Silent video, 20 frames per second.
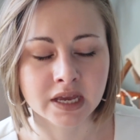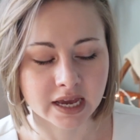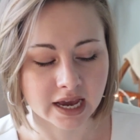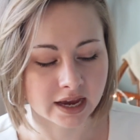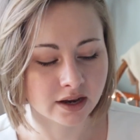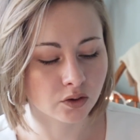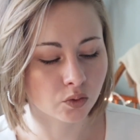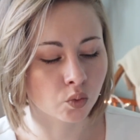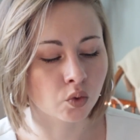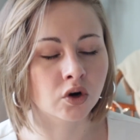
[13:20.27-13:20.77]

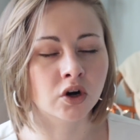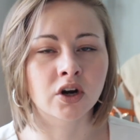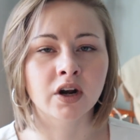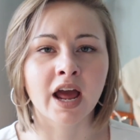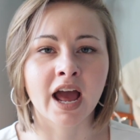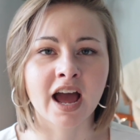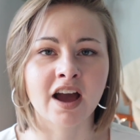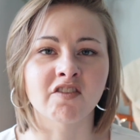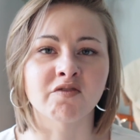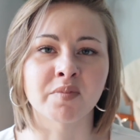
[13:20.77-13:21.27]
in order to
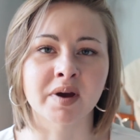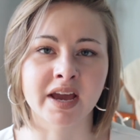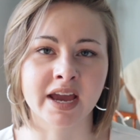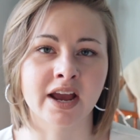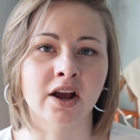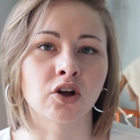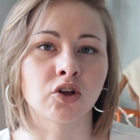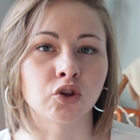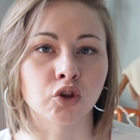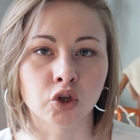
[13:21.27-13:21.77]
have my
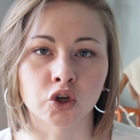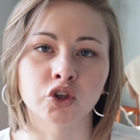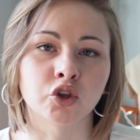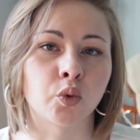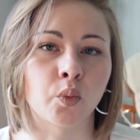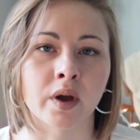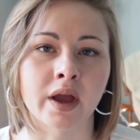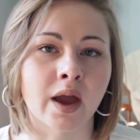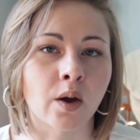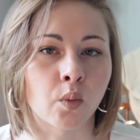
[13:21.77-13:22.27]
hair look the
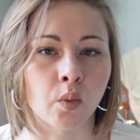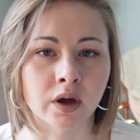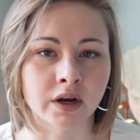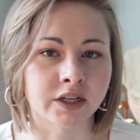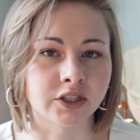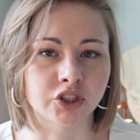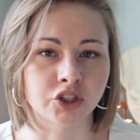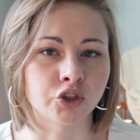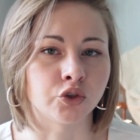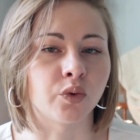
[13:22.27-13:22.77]
way I want
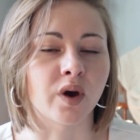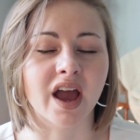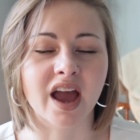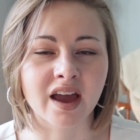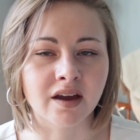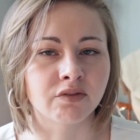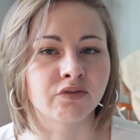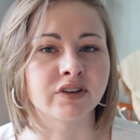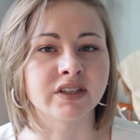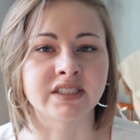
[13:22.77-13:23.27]
it to
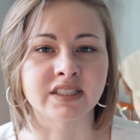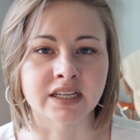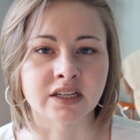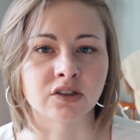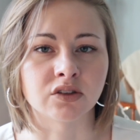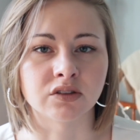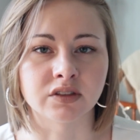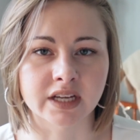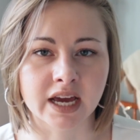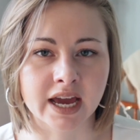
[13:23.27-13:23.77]
every
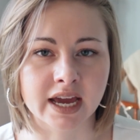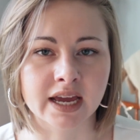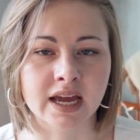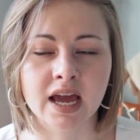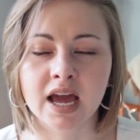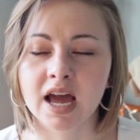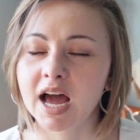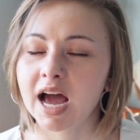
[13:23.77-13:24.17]
single day.